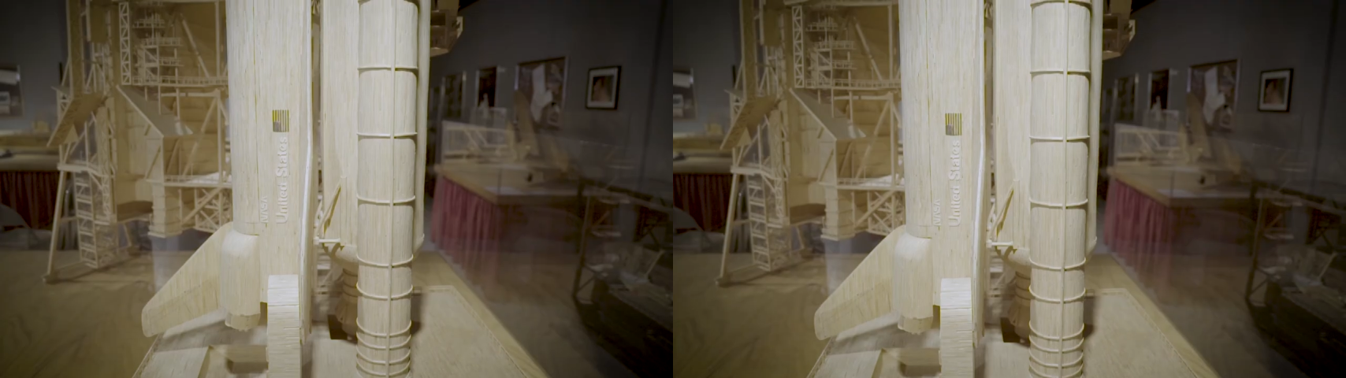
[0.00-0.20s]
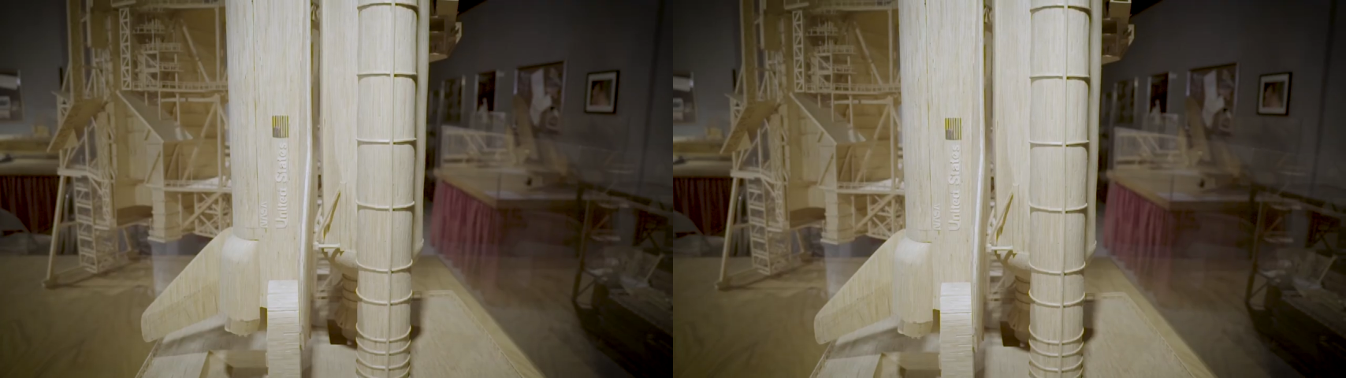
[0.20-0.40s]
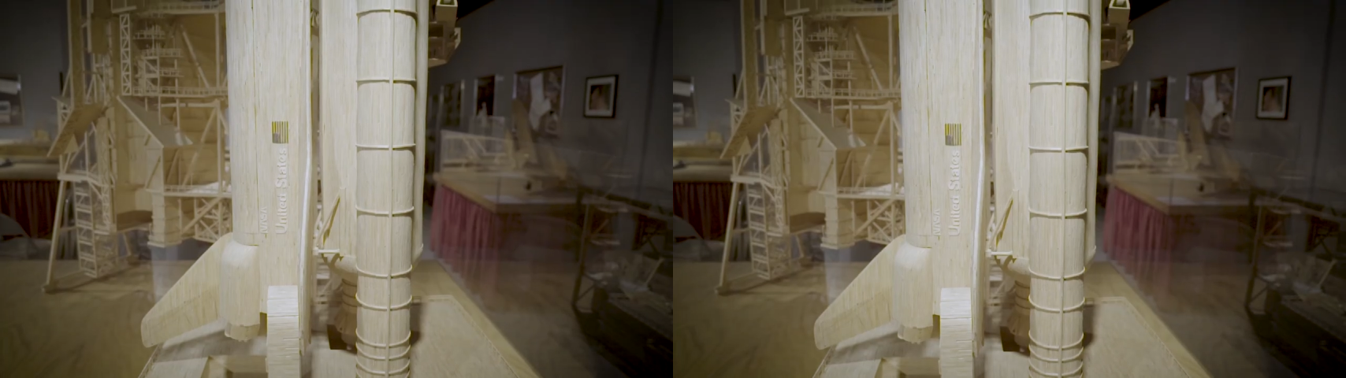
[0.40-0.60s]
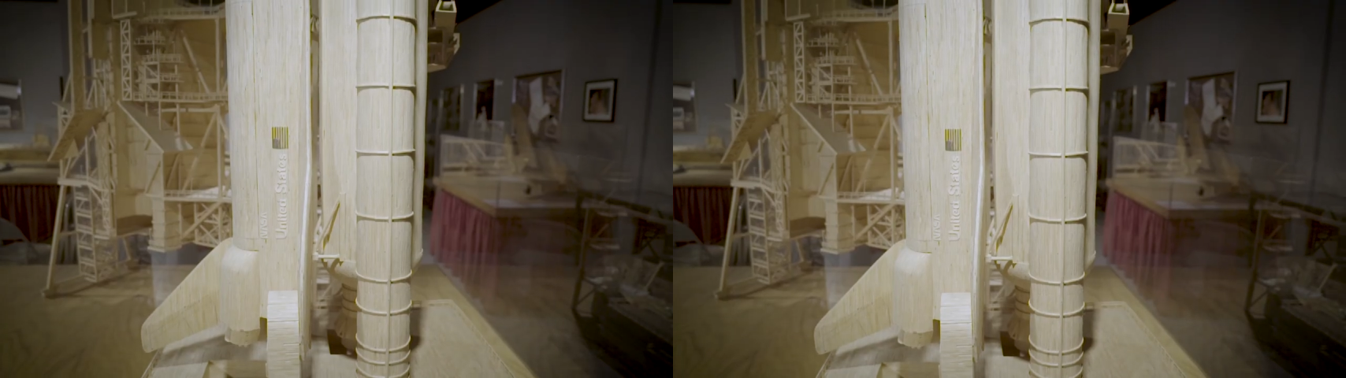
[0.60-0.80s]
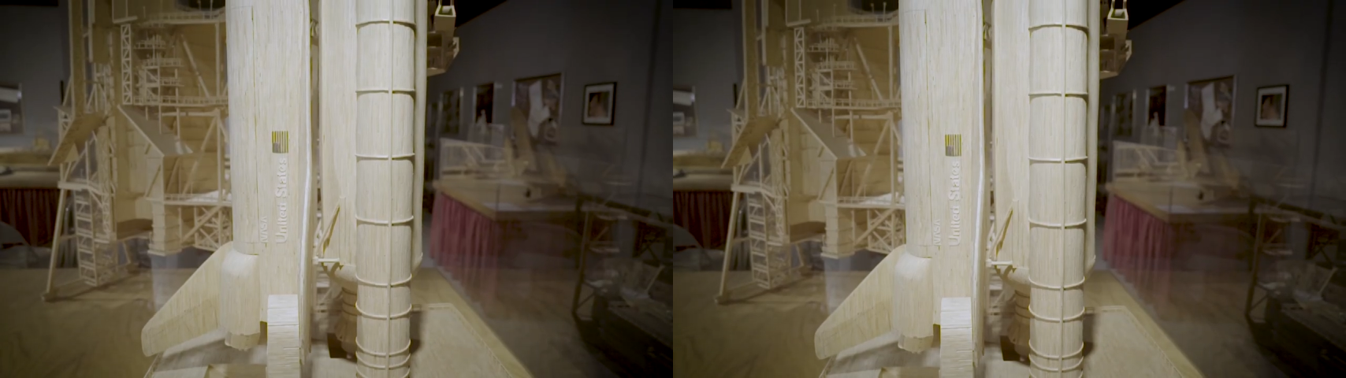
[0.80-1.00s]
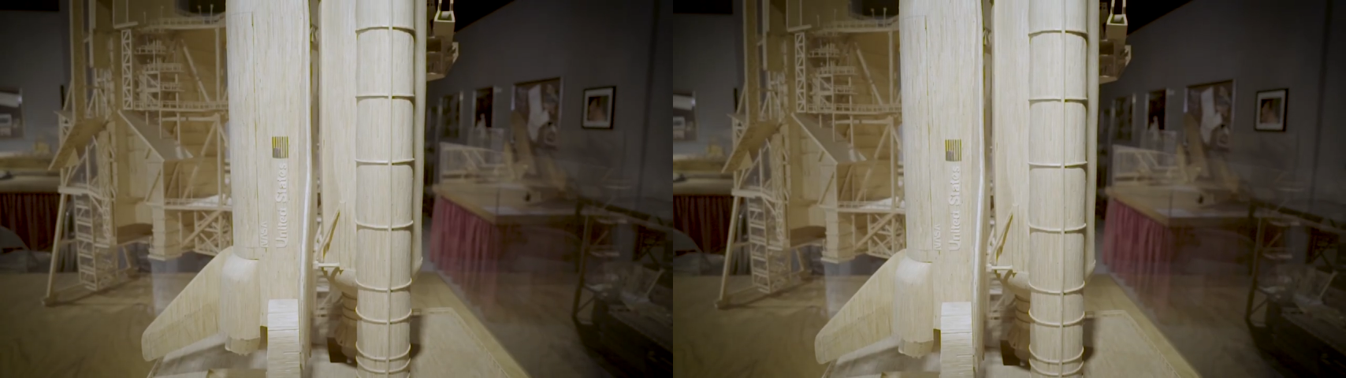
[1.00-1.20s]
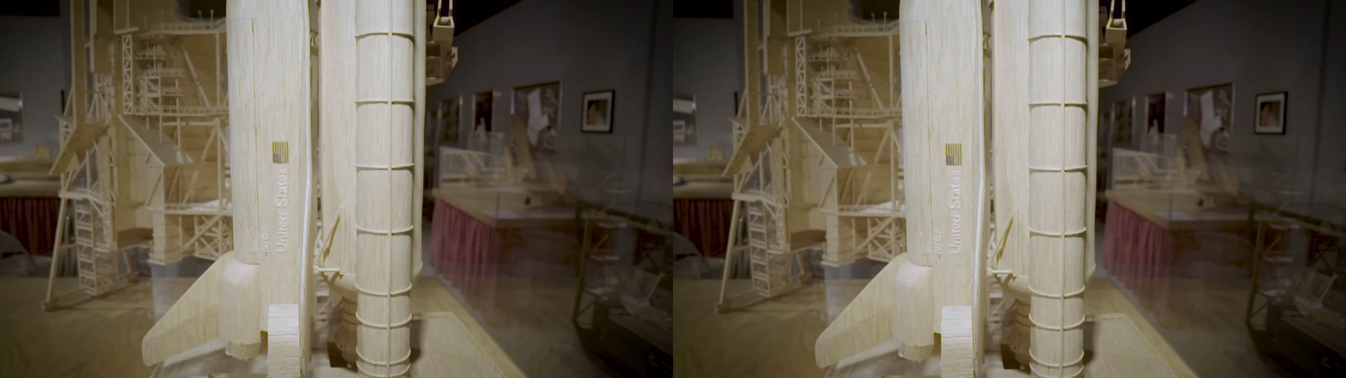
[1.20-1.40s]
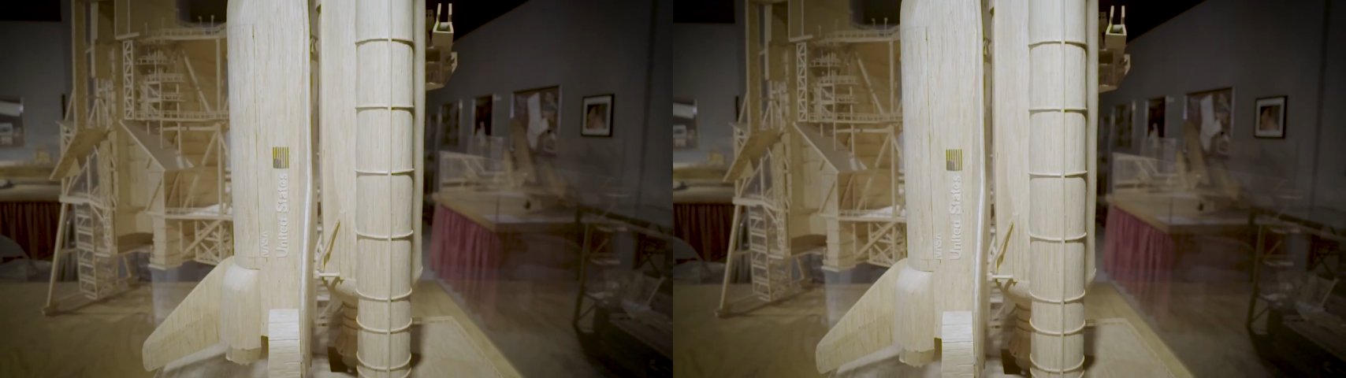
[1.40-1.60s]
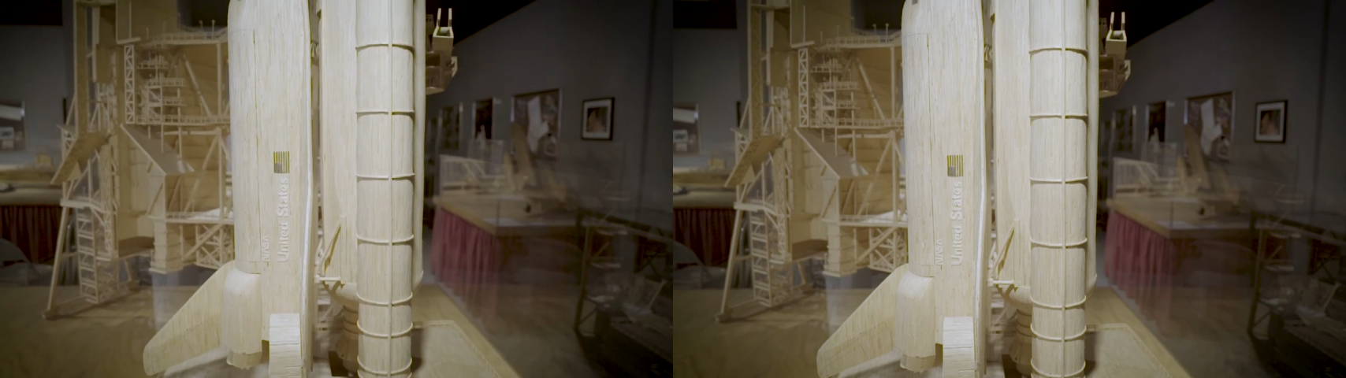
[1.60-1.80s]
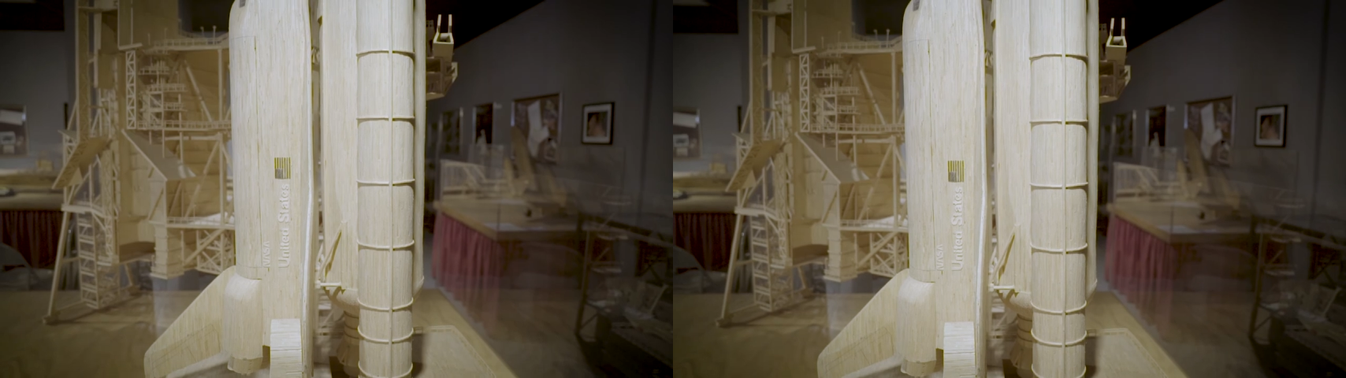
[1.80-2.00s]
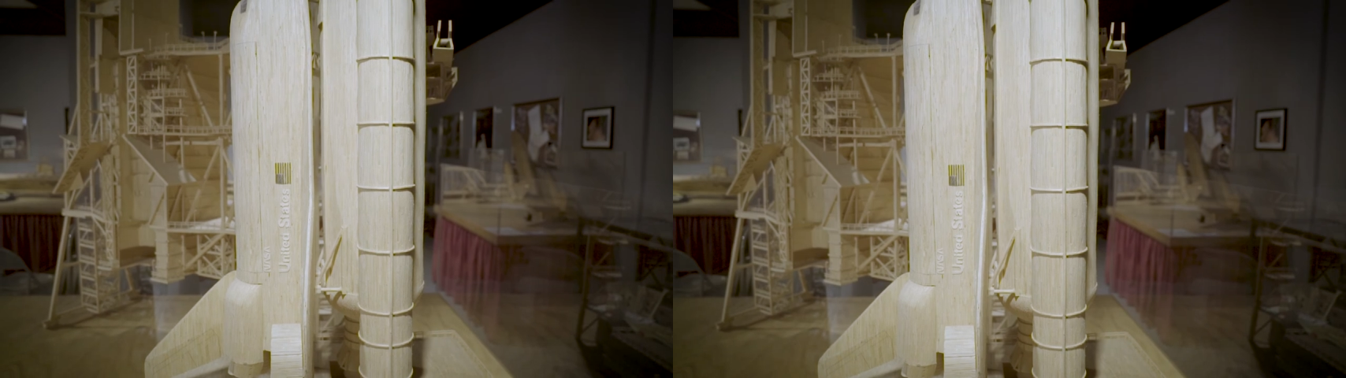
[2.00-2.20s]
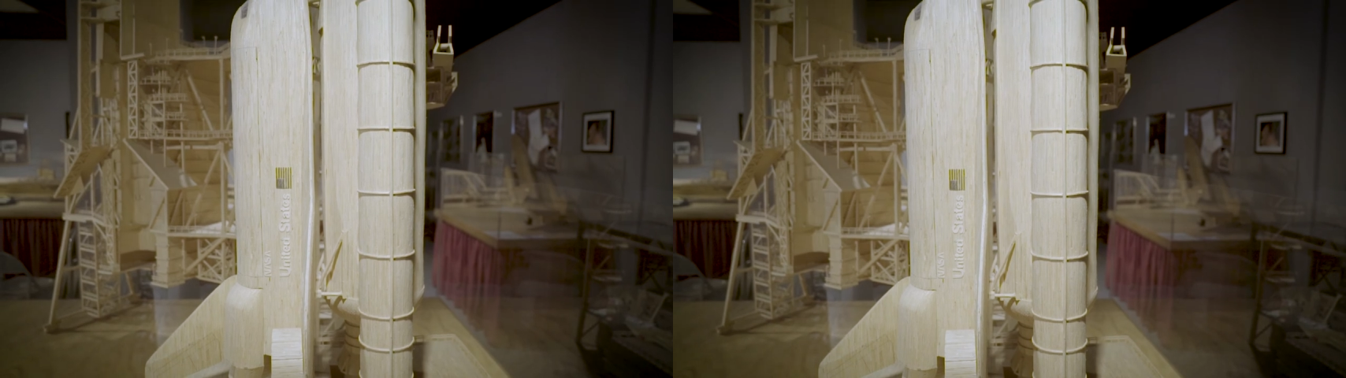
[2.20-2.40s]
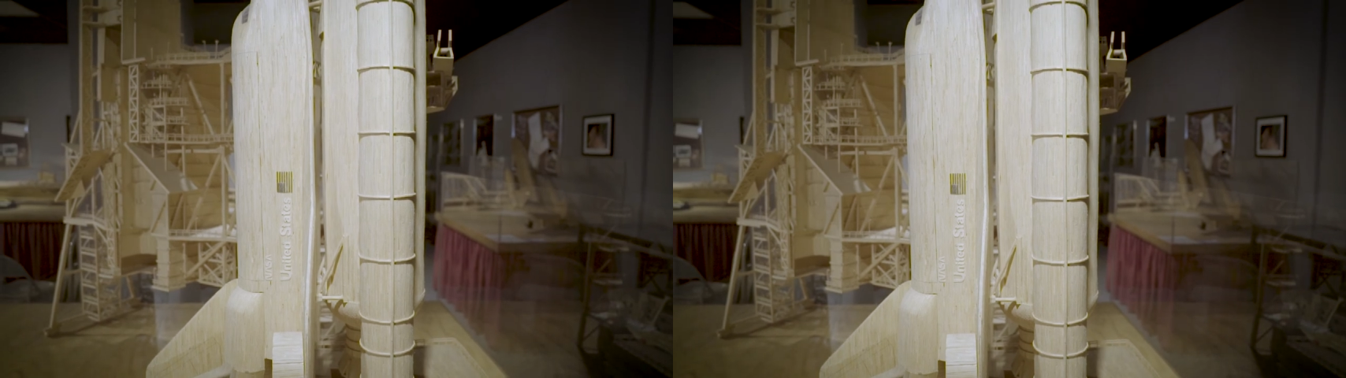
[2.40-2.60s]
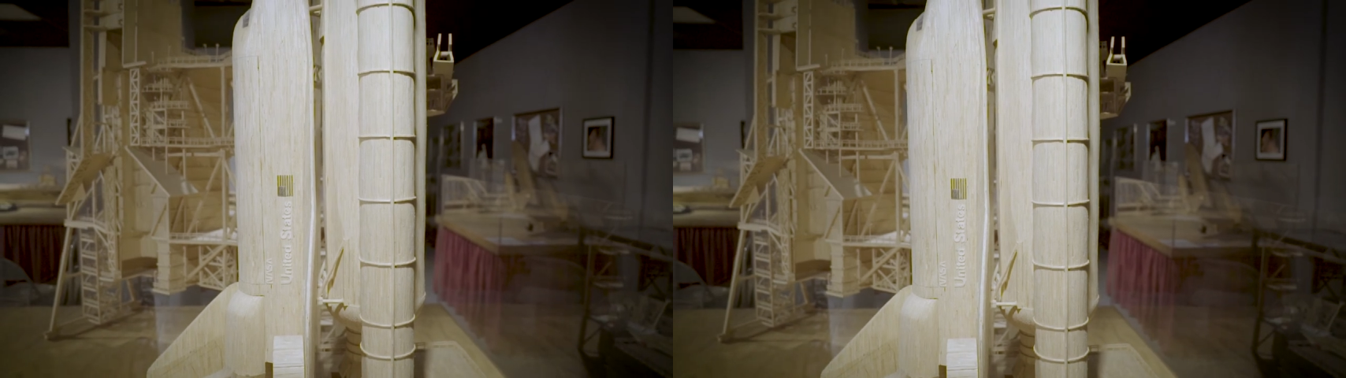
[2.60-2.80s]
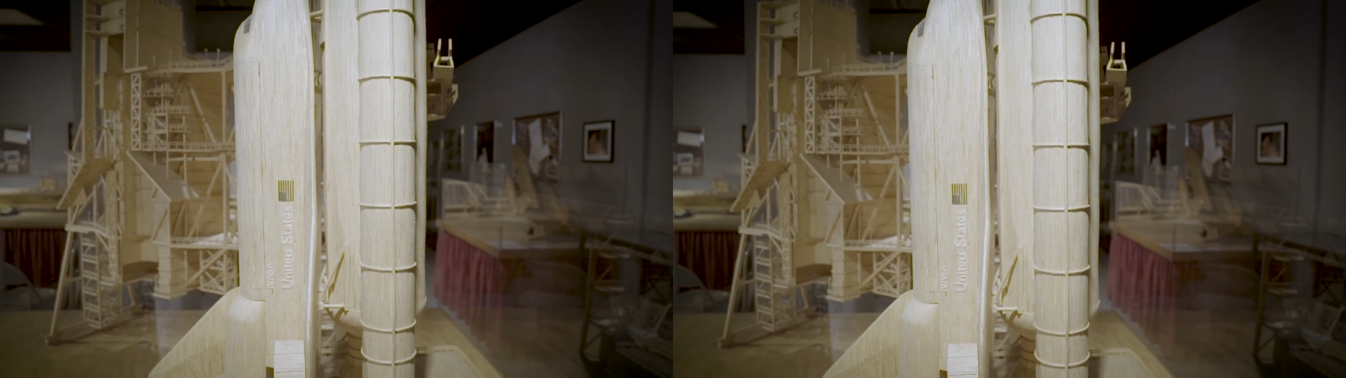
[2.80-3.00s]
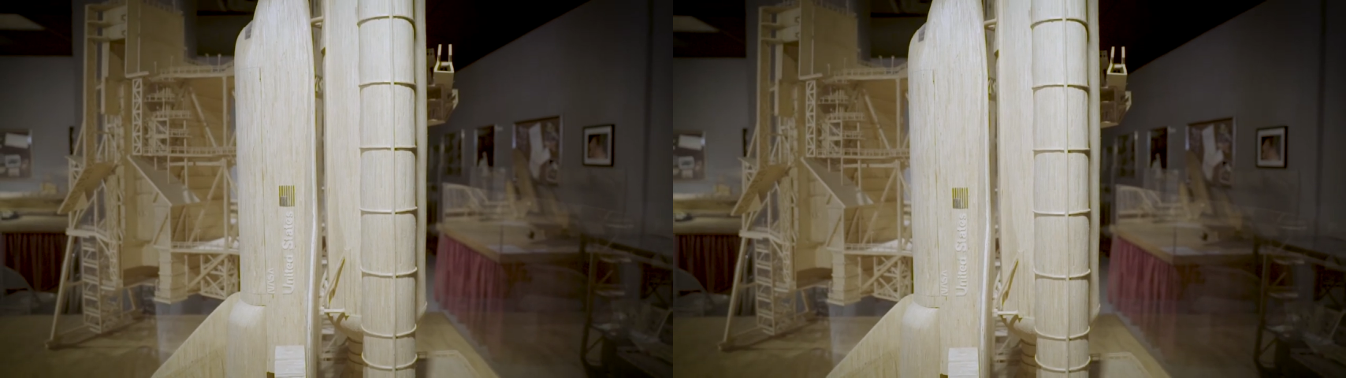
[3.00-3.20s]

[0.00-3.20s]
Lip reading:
No face is visible, so there are no lips to read.